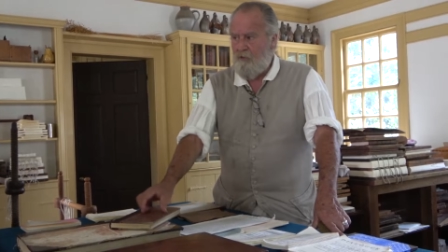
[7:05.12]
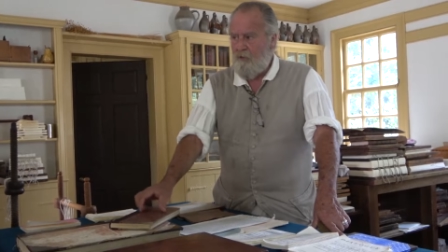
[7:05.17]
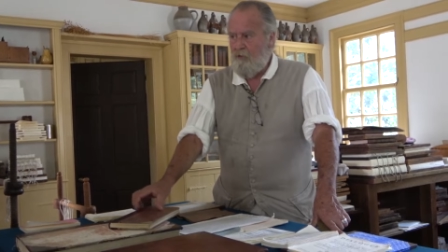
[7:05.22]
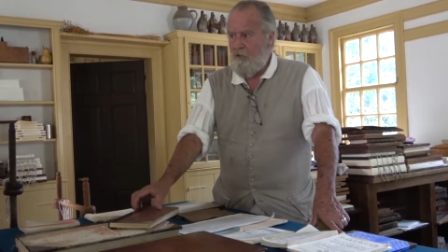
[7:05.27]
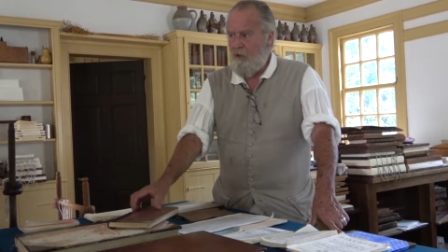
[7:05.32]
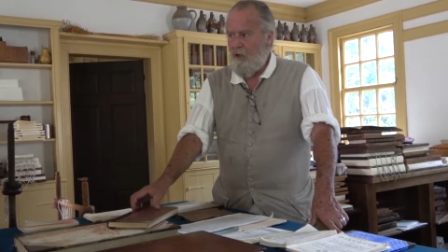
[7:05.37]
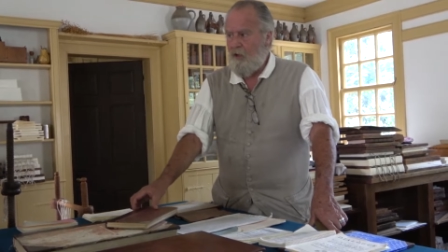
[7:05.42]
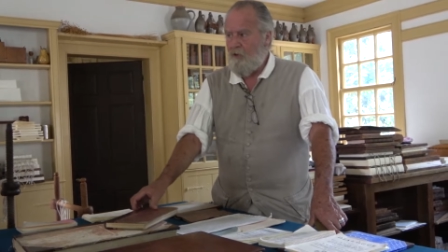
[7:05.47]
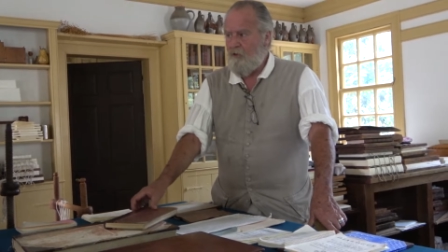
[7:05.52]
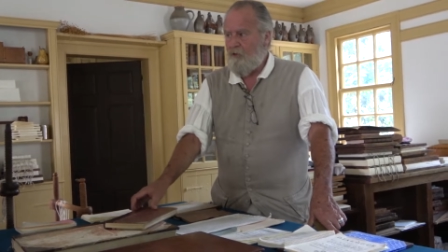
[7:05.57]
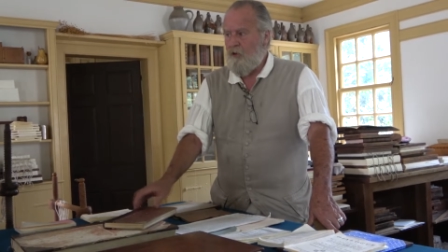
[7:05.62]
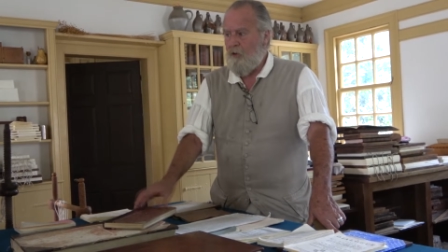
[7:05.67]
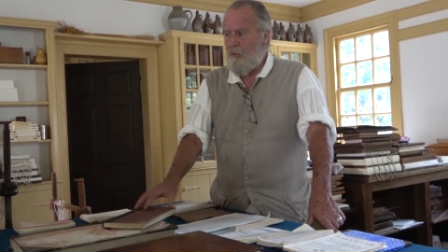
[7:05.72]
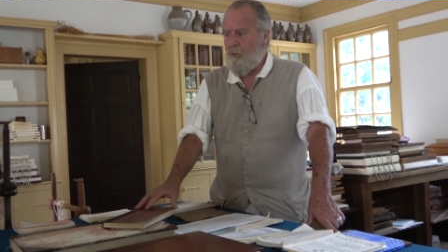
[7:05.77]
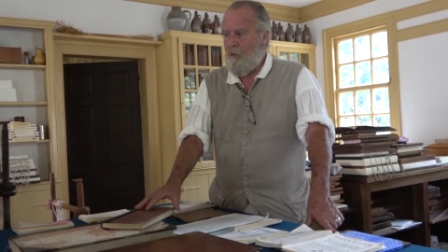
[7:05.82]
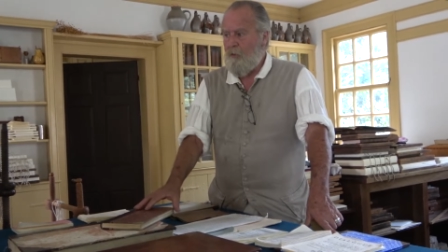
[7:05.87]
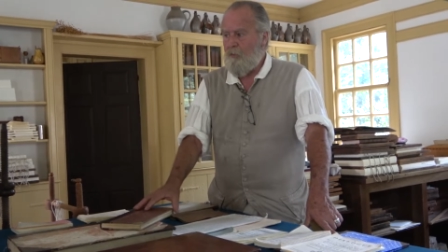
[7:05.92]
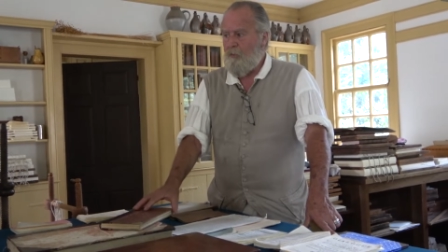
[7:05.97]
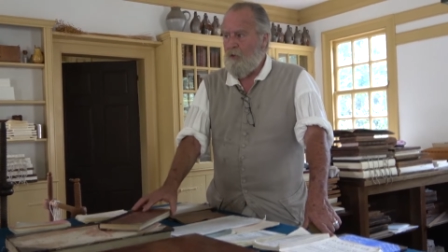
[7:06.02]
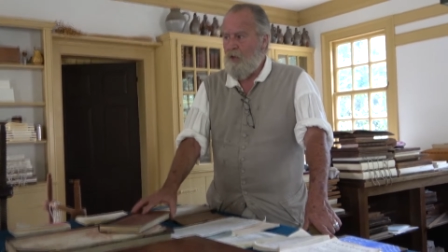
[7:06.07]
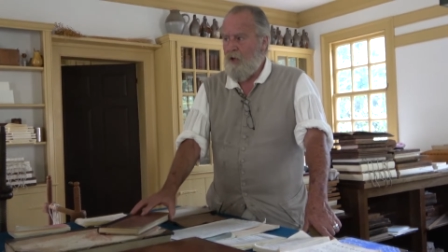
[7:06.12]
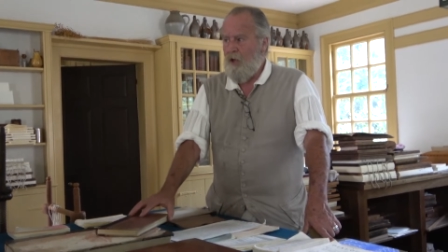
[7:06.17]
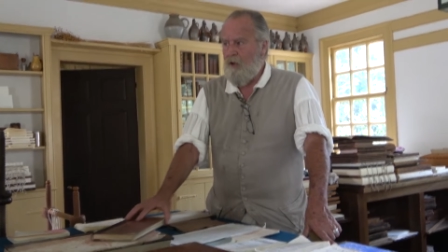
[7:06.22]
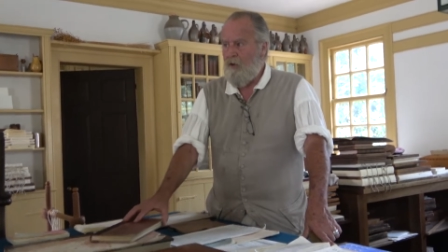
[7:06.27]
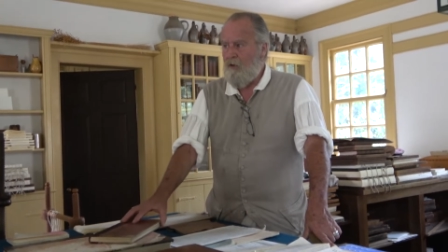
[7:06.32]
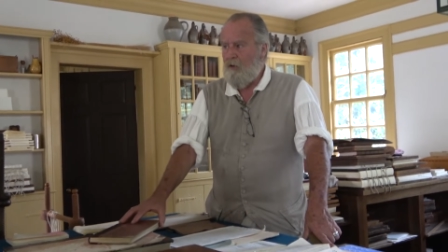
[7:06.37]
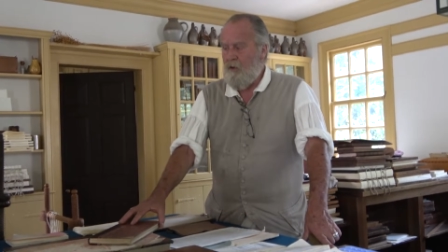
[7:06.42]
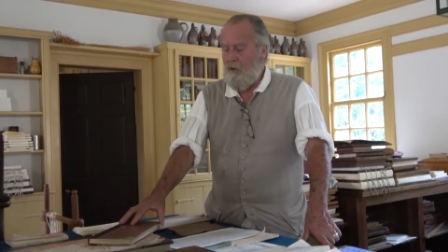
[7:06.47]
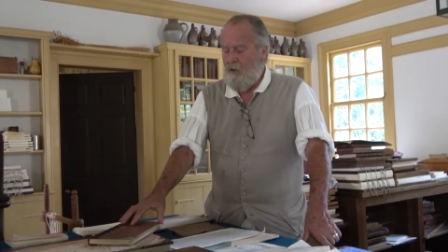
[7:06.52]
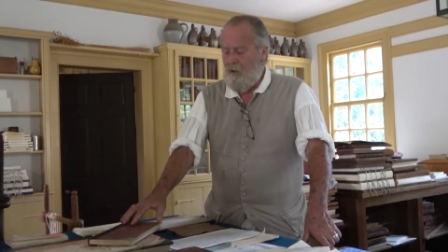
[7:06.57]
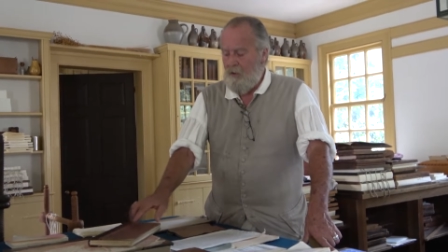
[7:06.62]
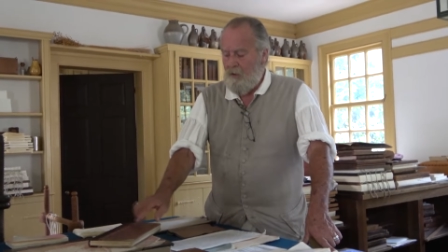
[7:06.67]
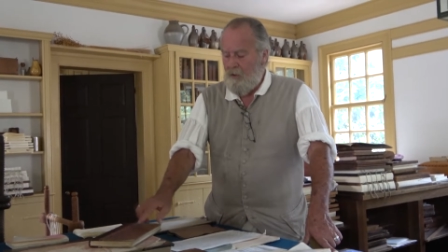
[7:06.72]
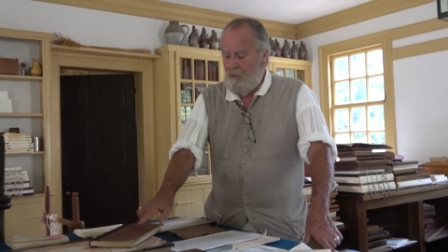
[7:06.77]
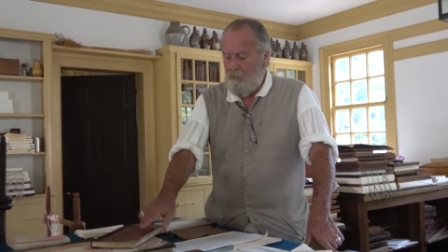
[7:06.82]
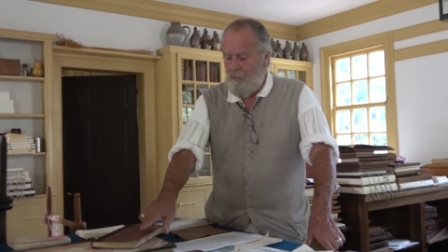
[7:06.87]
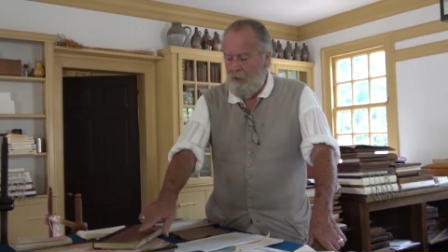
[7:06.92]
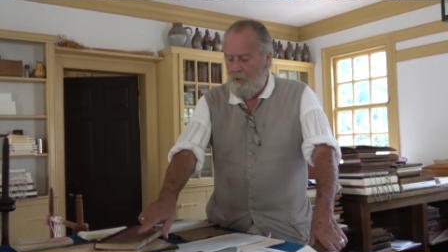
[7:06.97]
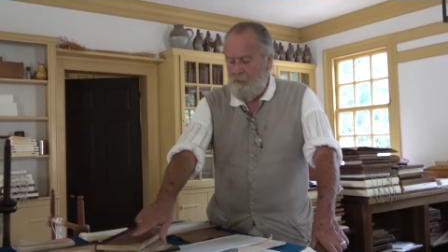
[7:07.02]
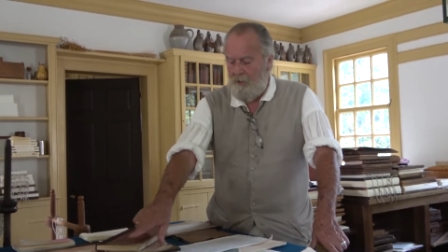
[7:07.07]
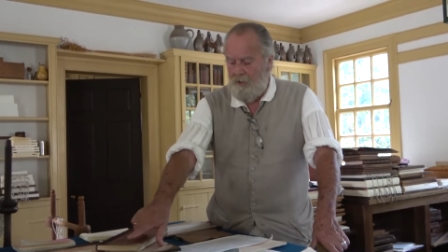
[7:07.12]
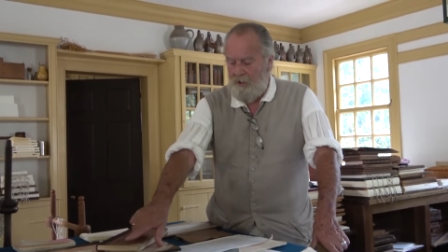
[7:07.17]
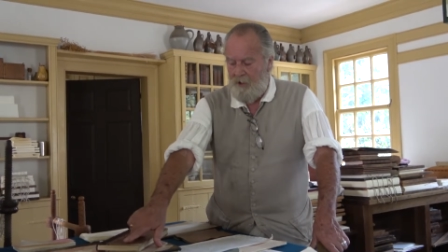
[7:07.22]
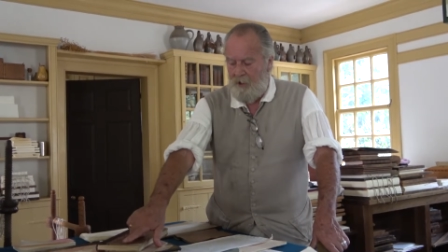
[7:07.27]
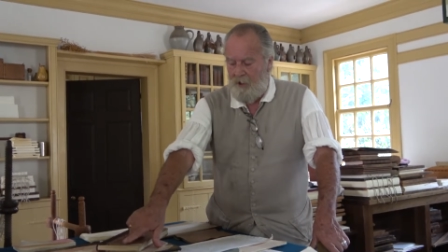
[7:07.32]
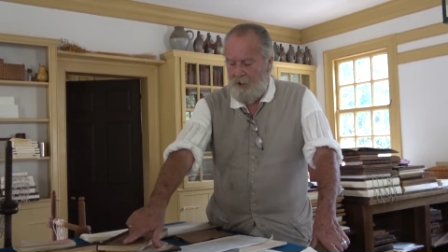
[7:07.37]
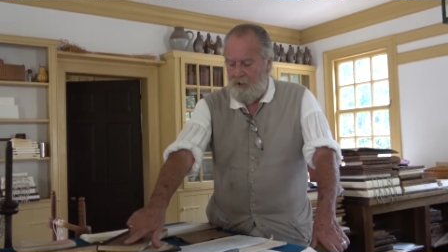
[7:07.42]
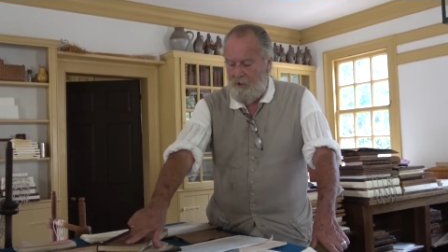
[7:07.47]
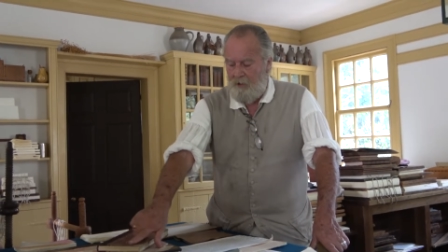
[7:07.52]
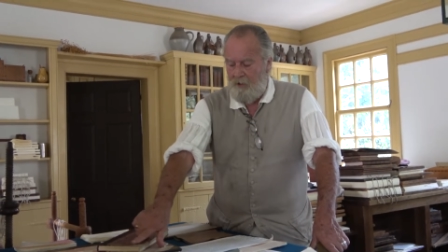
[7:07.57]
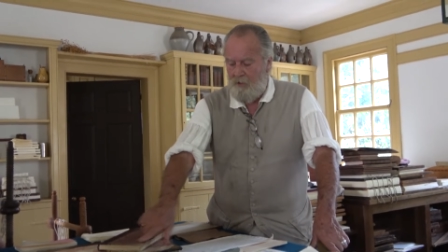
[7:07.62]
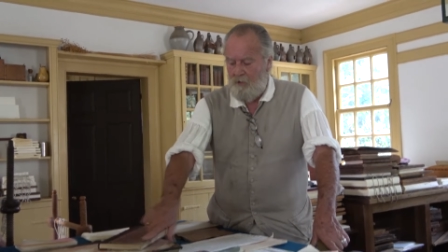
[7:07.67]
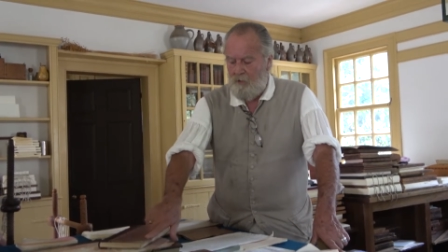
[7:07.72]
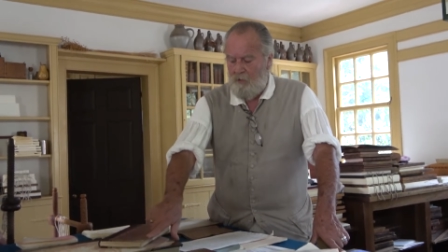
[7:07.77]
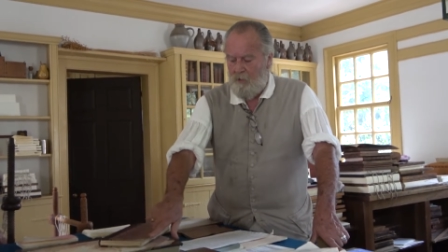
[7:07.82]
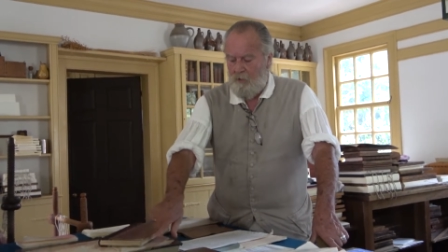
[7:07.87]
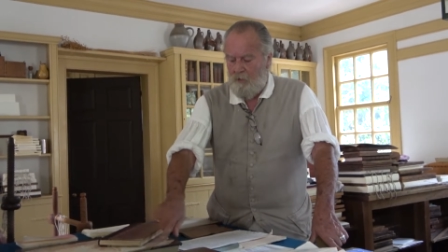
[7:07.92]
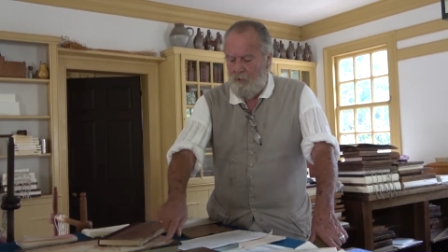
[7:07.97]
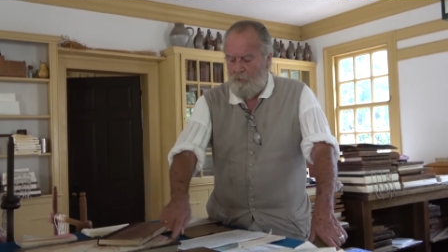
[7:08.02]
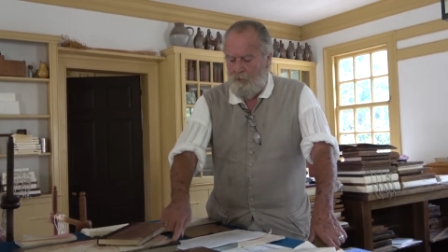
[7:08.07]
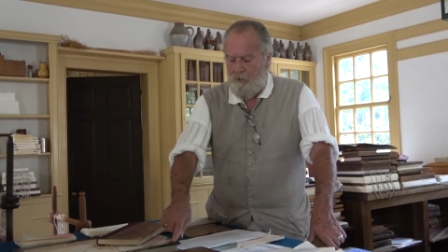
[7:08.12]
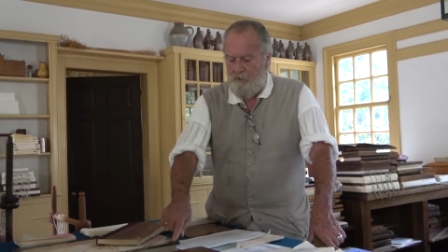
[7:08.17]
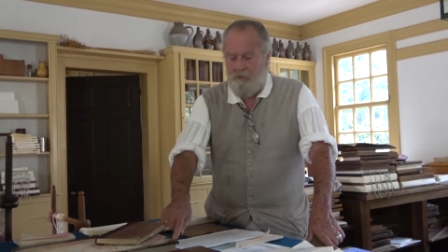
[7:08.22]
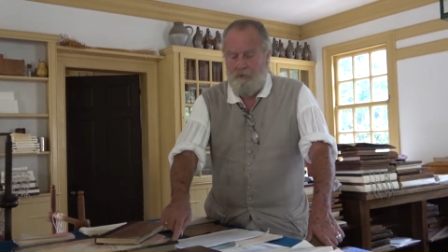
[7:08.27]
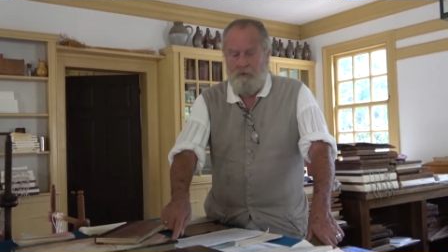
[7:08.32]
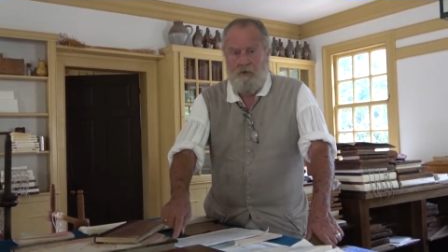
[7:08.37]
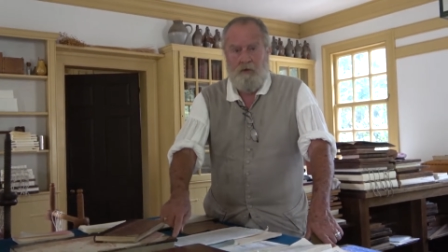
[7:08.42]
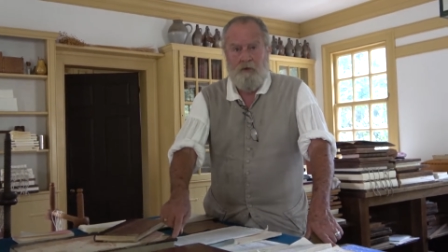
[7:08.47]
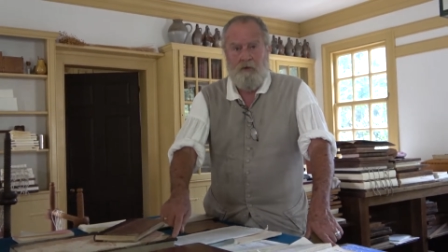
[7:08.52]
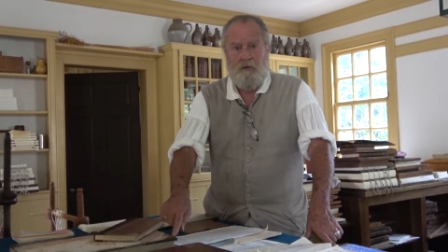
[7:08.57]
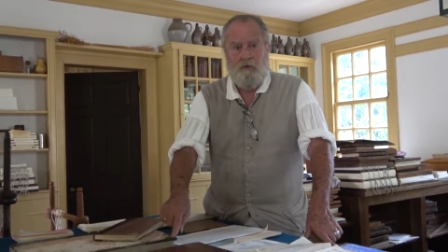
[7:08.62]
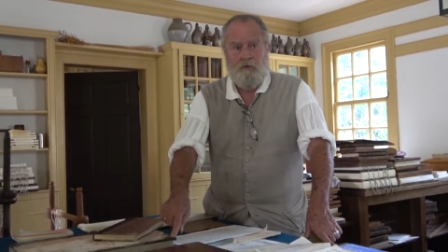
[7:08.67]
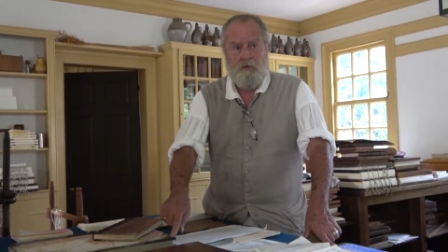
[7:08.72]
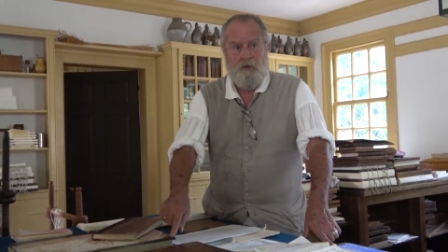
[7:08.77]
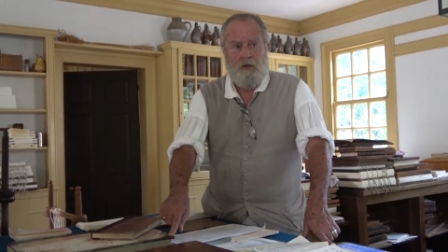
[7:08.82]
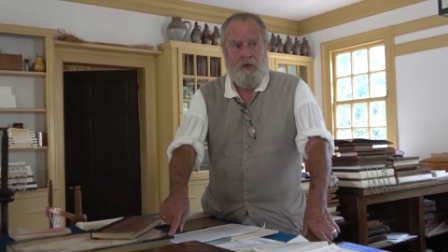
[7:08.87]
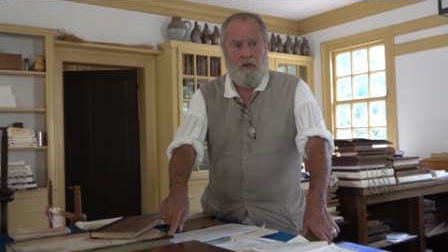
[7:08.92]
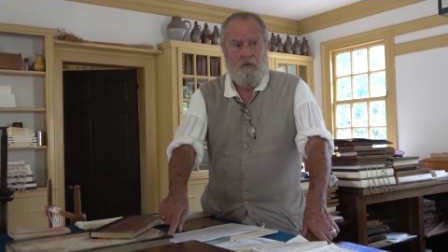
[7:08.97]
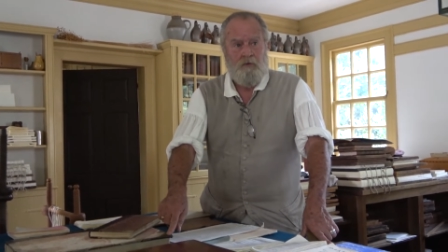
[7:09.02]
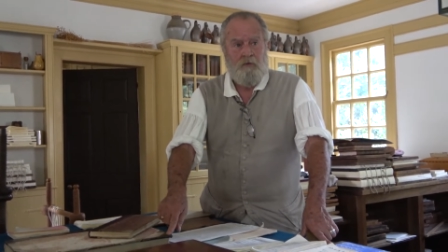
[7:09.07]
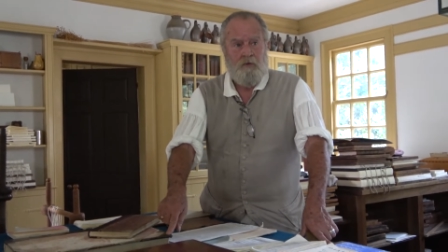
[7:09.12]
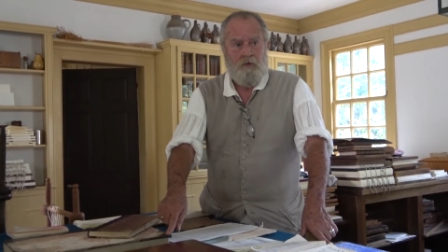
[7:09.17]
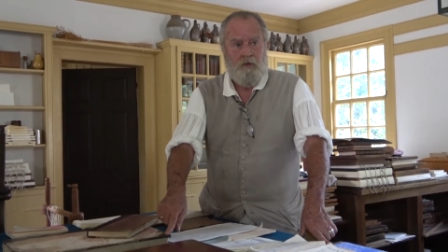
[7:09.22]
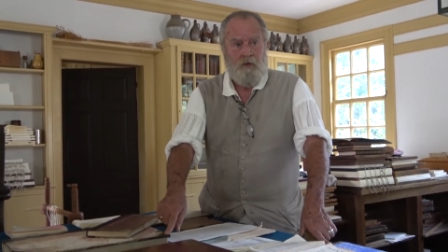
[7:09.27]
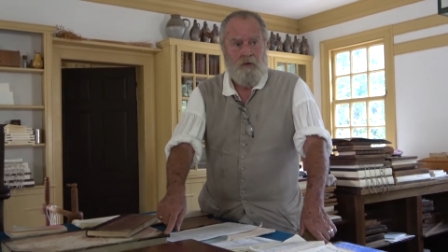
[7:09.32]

so the next step up the ladder might be to add little corner pieces like this one has,